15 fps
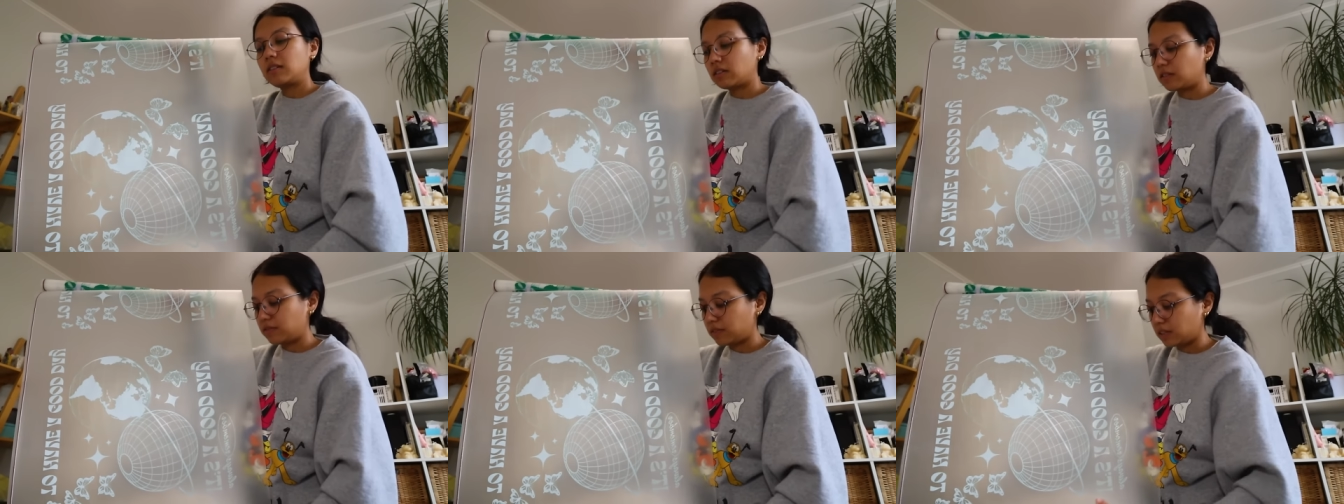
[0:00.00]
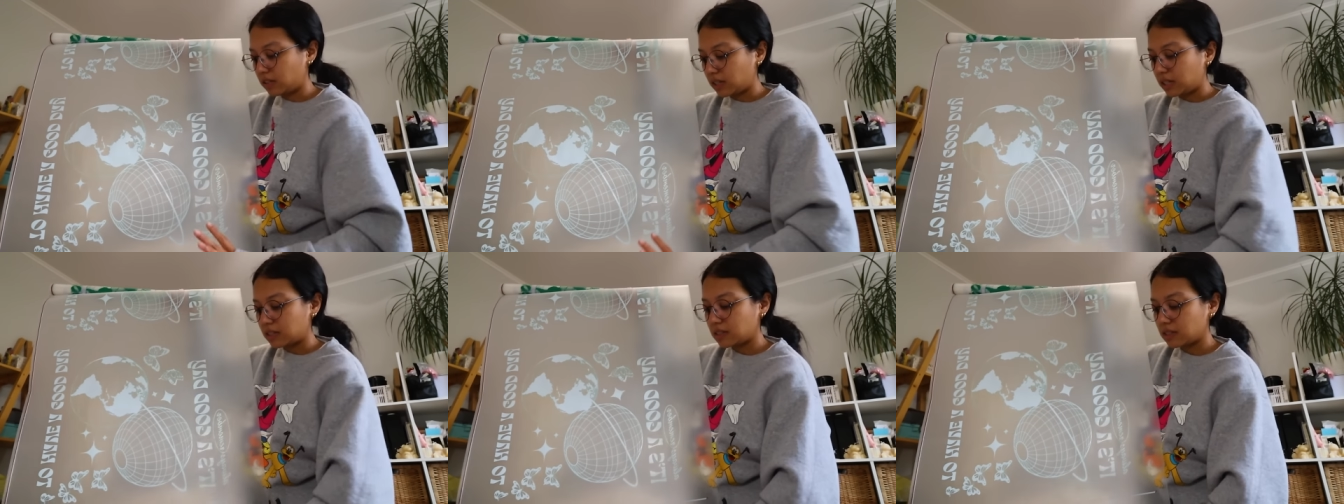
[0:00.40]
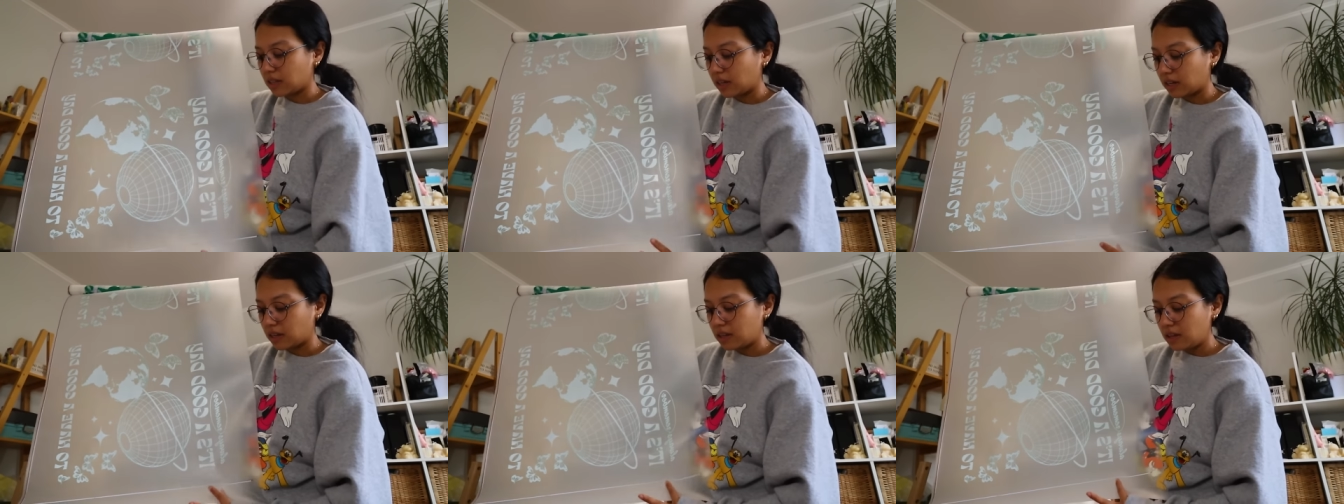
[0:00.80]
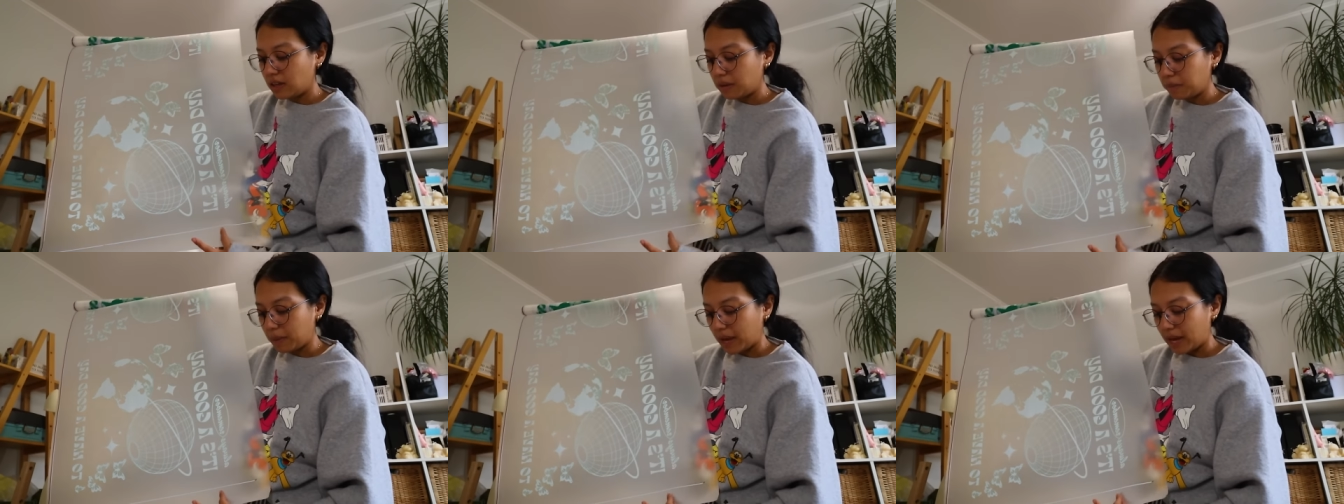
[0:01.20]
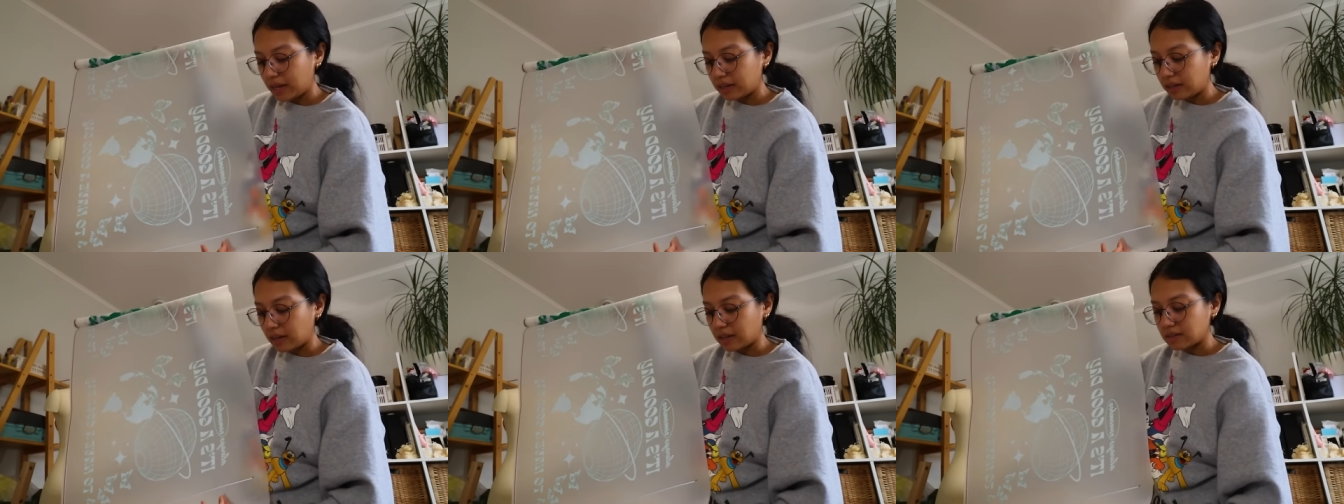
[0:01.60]
You could feel that it's like
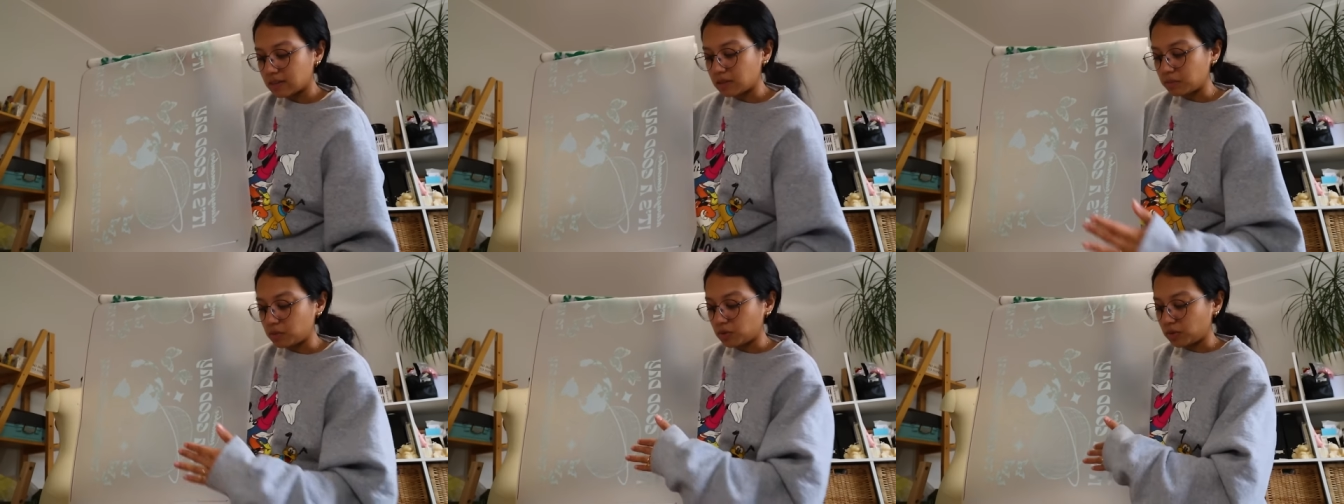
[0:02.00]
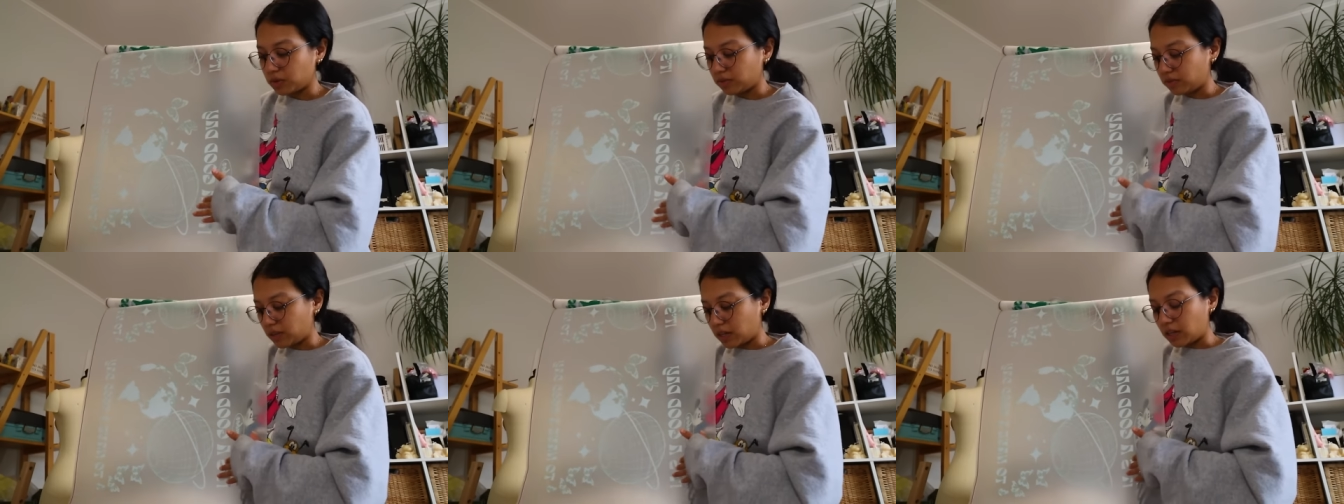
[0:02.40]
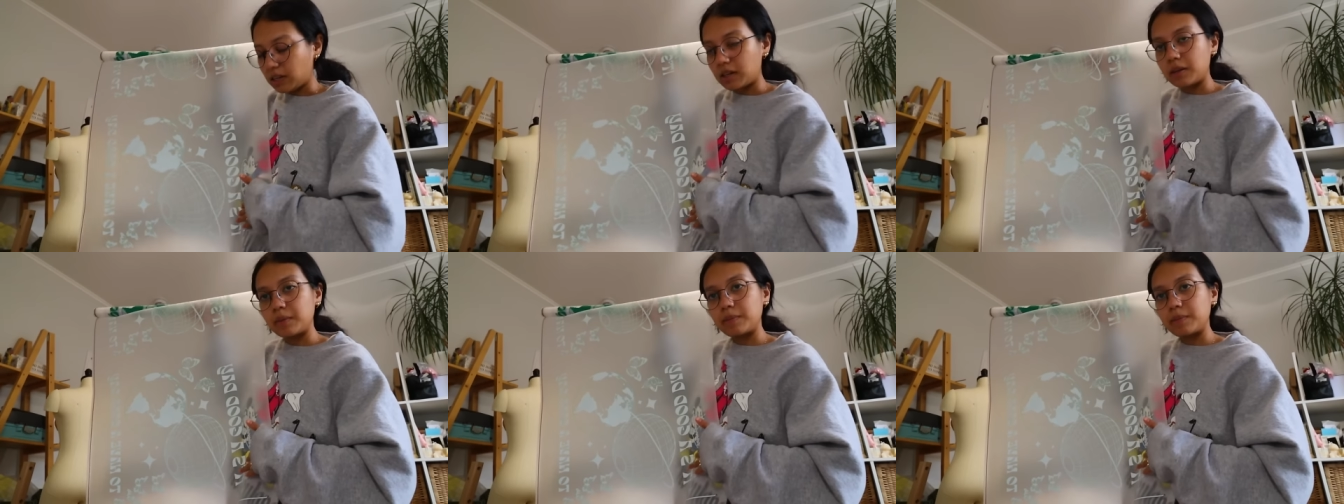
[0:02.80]
matte and has some sort of like